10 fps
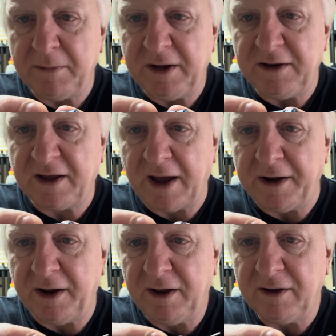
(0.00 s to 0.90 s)

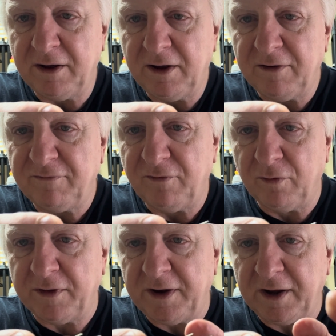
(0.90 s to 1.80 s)
indicator for
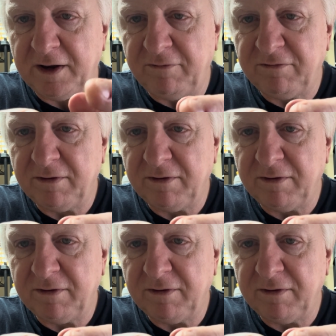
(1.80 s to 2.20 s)
the negative